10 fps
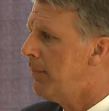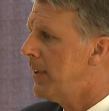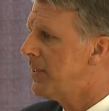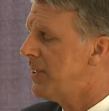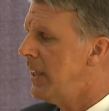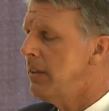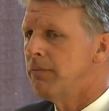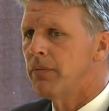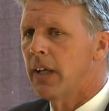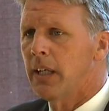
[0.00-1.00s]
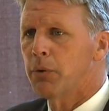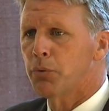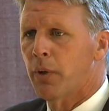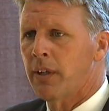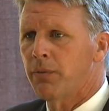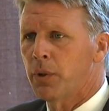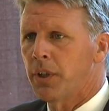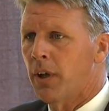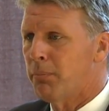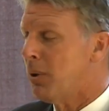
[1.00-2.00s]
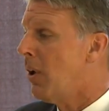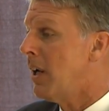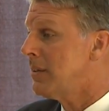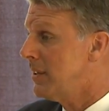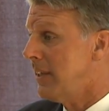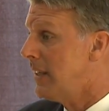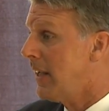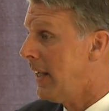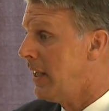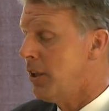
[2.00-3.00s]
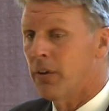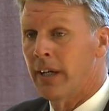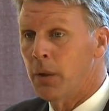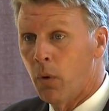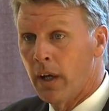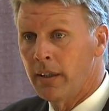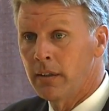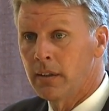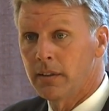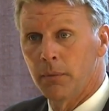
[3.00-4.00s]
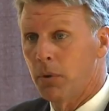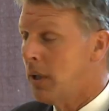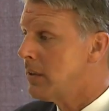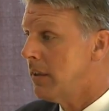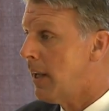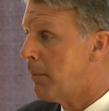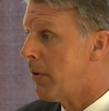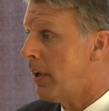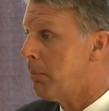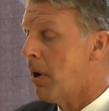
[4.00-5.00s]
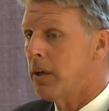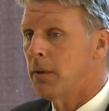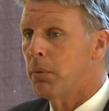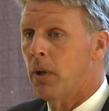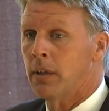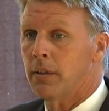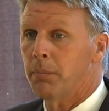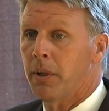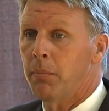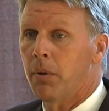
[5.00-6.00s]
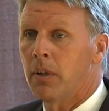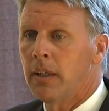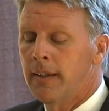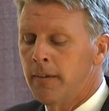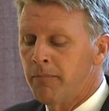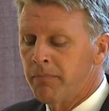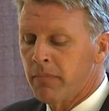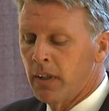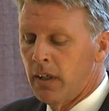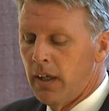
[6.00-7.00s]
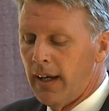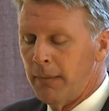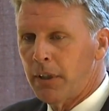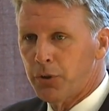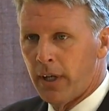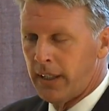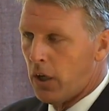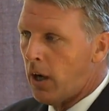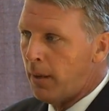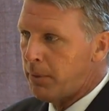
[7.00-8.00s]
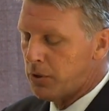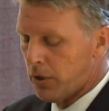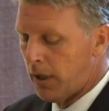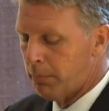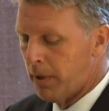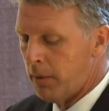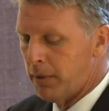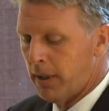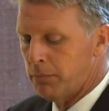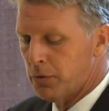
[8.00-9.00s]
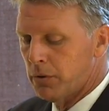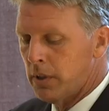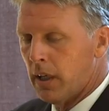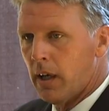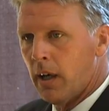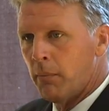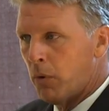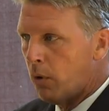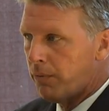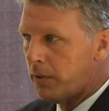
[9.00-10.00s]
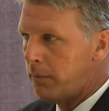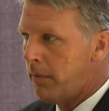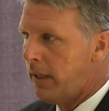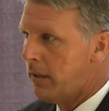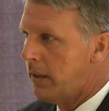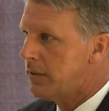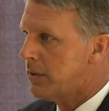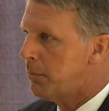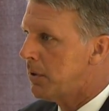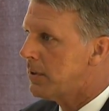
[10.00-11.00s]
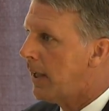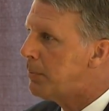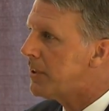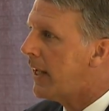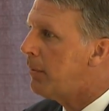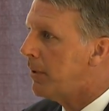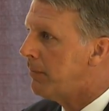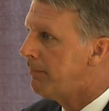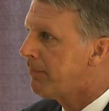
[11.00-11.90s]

the seat that he was running for did not belong to Ted Kennedy or anyone, didn't belong to the Democratic Party, it belonged to the people. I'm not trying to copy Scott Brown, but I'm going to hopefully make a similar type statement